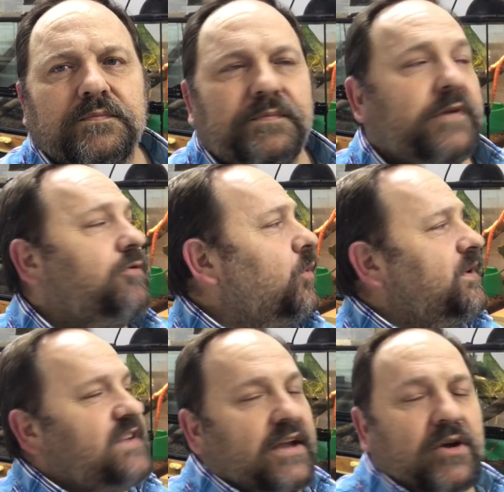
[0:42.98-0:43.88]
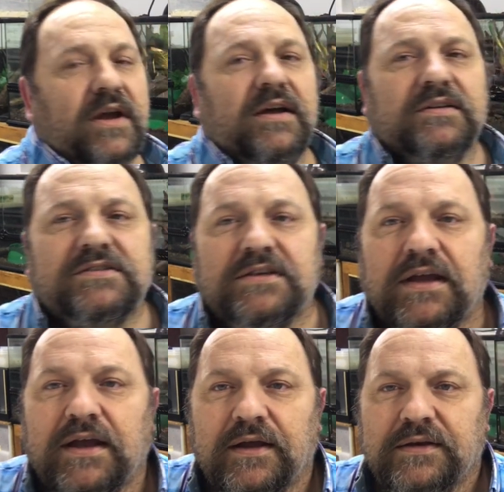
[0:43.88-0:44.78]
Before we take her out,
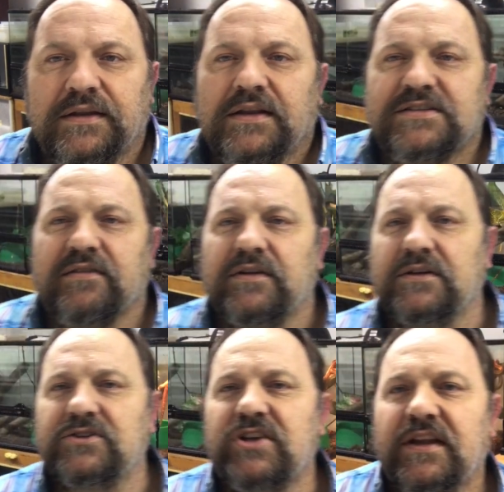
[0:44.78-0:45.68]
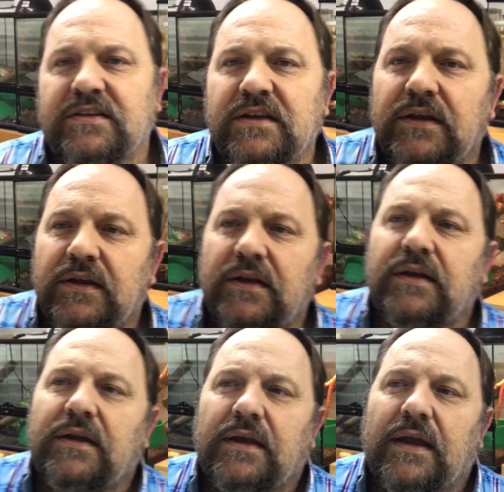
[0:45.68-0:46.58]
let's have a little chat.
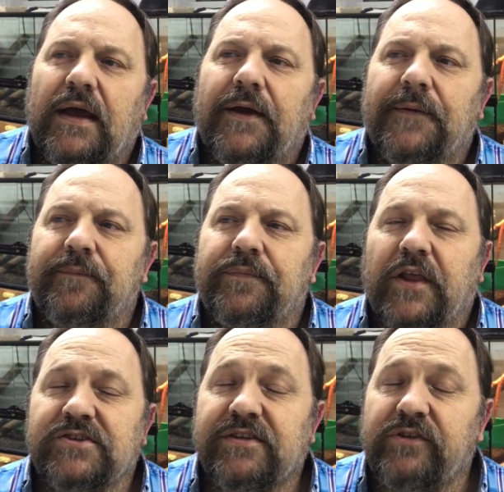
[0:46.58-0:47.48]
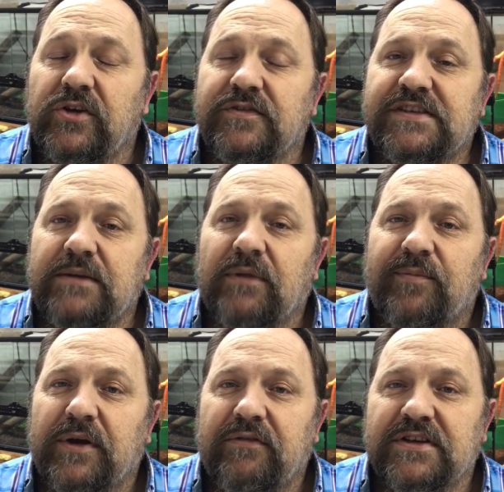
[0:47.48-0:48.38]
Those of you who've seen my
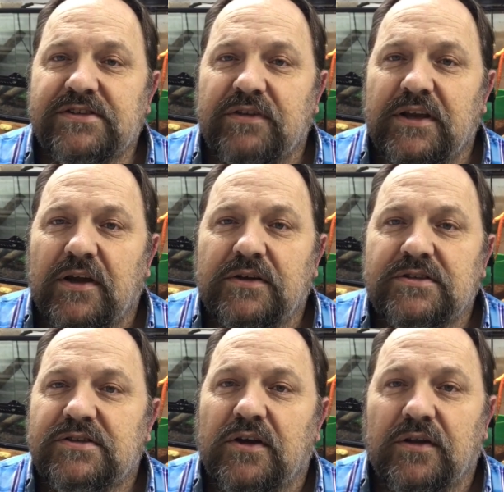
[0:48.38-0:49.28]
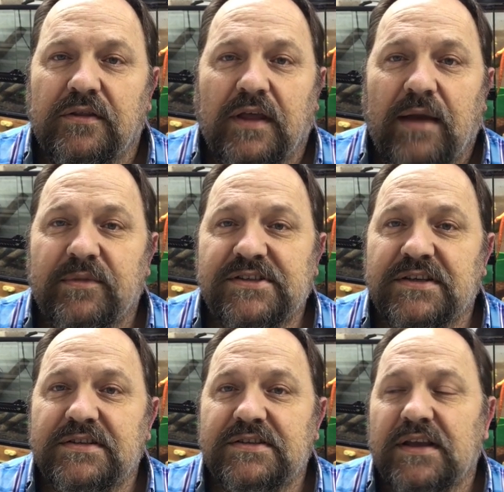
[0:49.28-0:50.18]
previous videos on the
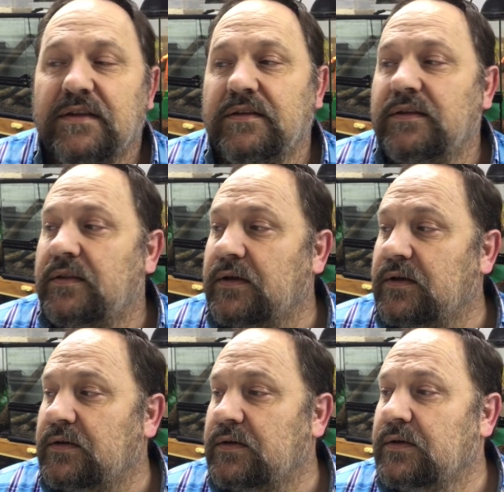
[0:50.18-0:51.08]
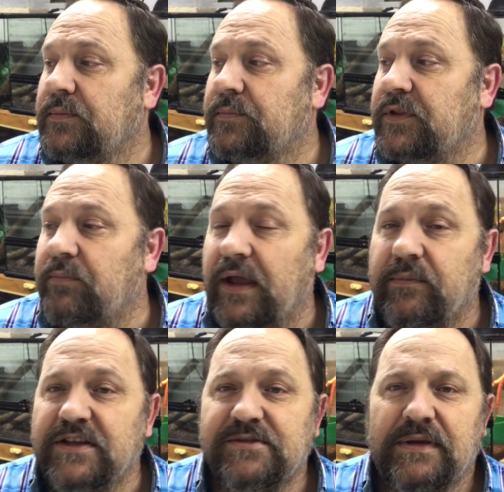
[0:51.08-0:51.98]
Amazons and the
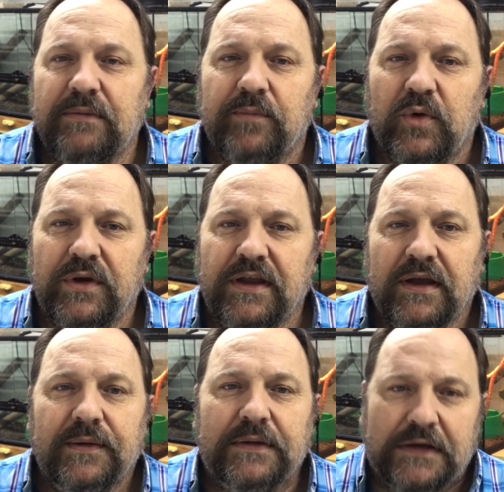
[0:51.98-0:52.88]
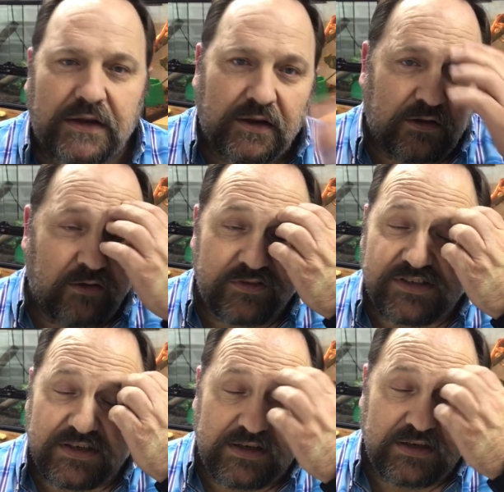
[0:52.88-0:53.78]
babies being born here,
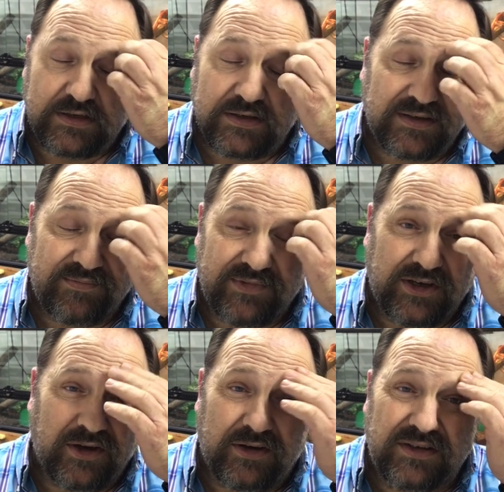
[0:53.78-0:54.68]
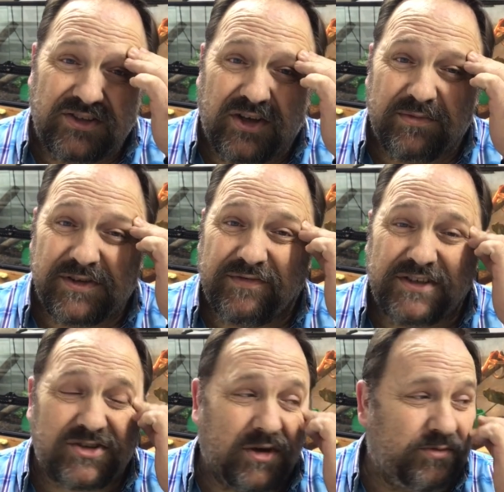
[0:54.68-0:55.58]
obviously, you know, in terms of
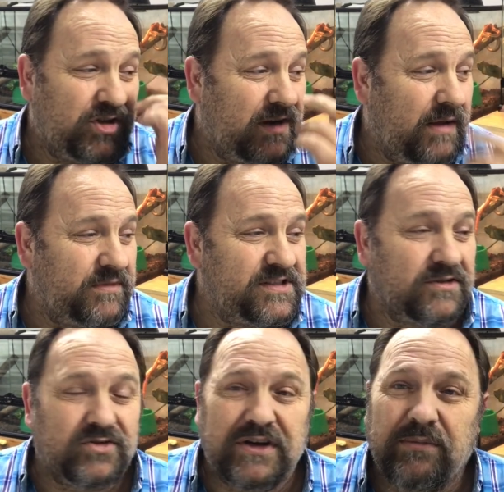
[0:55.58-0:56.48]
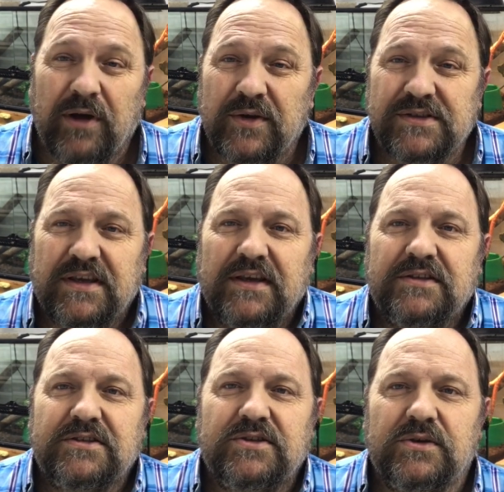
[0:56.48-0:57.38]
description, Amazon Tree Boas
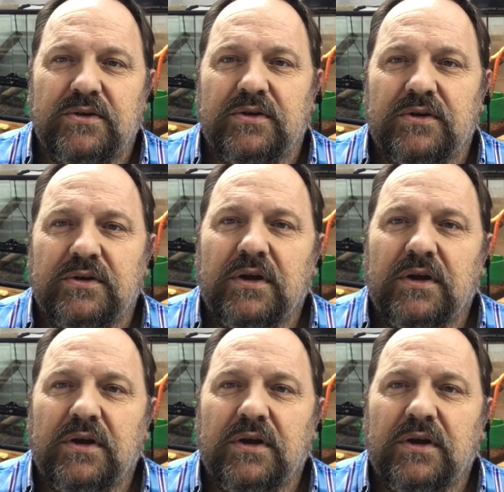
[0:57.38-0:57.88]
get to